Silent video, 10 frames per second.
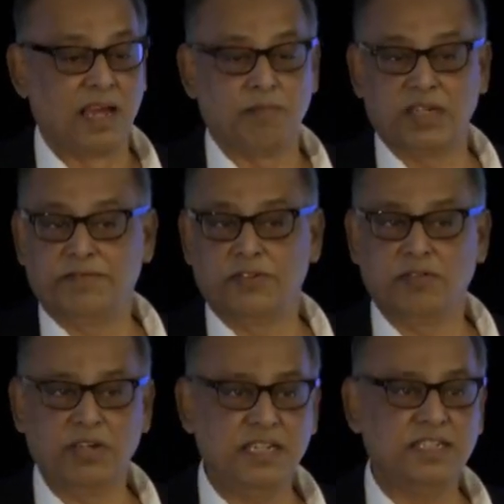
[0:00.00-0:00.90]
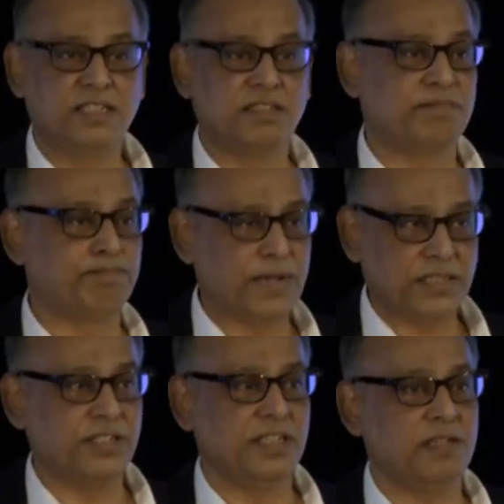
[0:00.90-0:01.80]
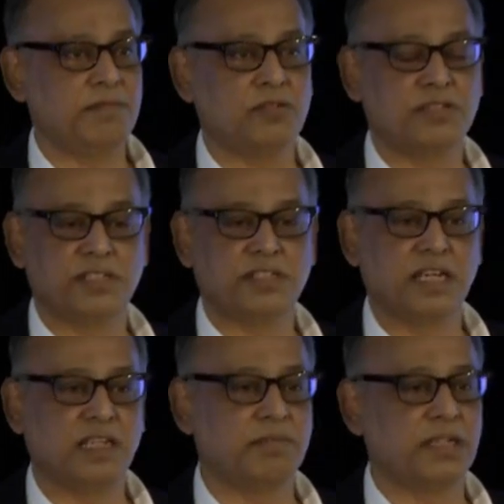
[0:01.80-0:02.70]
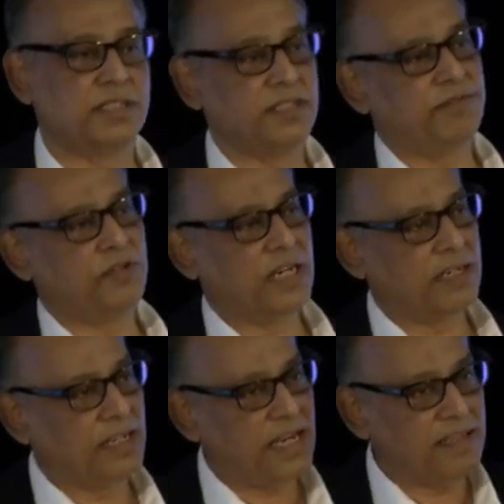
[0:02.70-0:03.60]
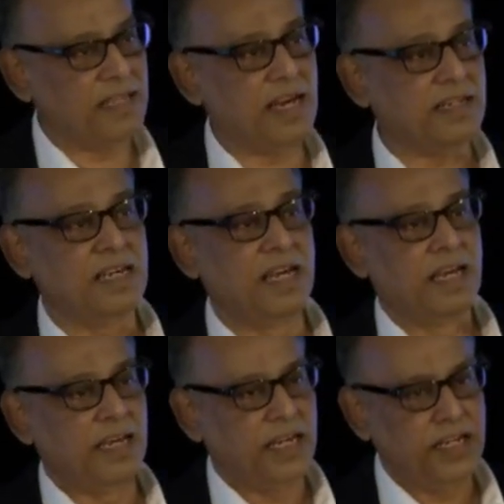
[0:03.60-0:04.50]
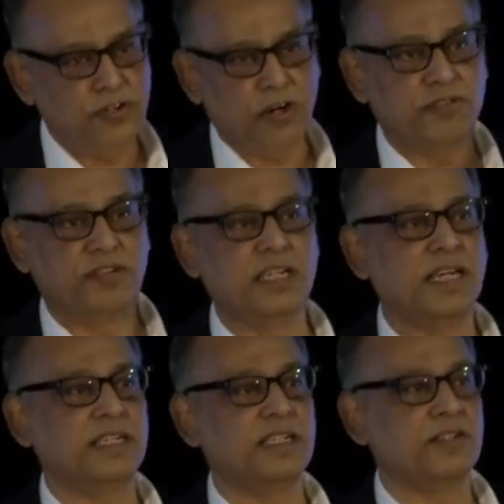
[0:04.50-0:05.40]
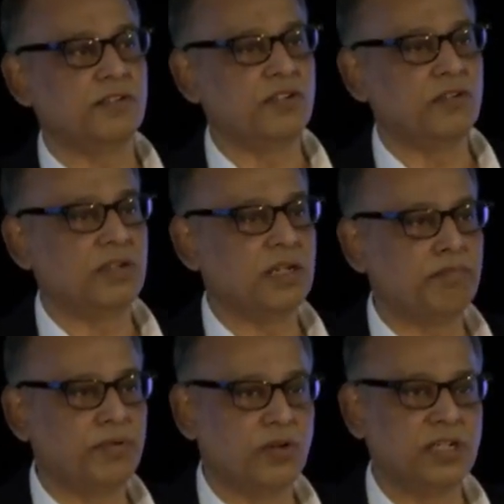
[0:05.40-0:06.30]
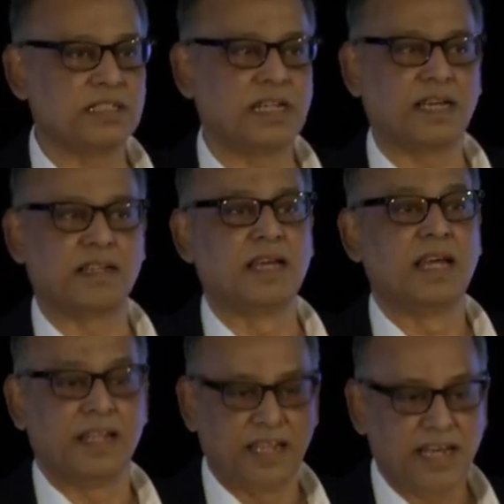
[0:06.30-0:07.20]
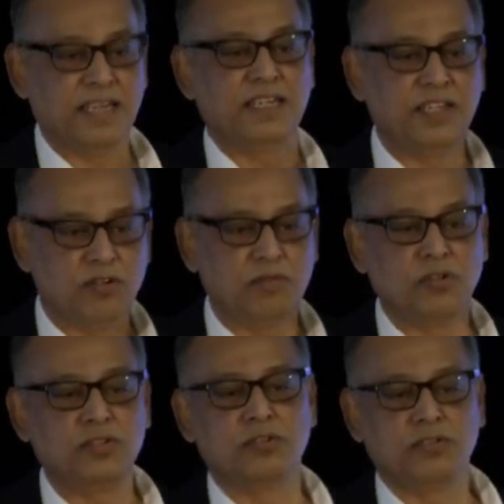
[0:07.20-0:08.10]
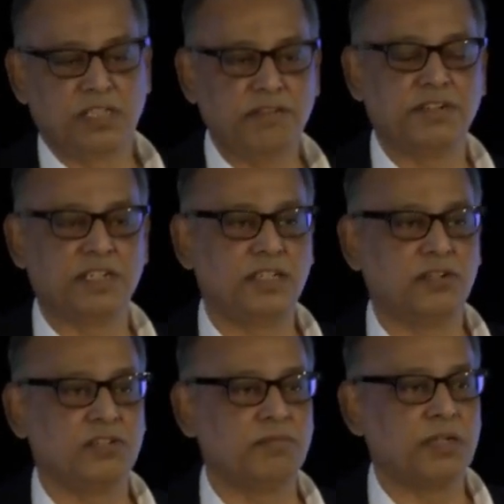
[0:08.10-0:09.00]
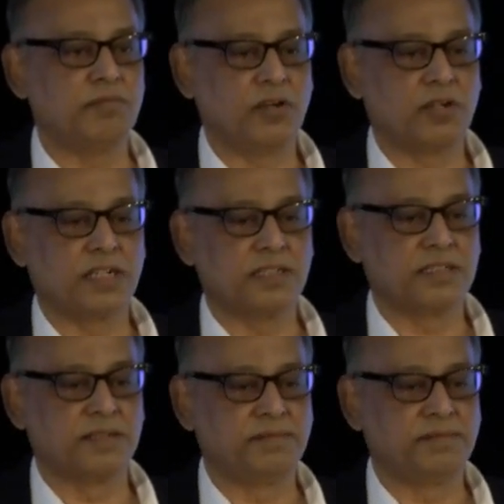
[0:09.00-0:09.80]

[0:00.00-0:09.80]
But if you're really passionate about sustainability, if you can get that indoctrinated to your employee's head, then I think you're definitely going to make progress.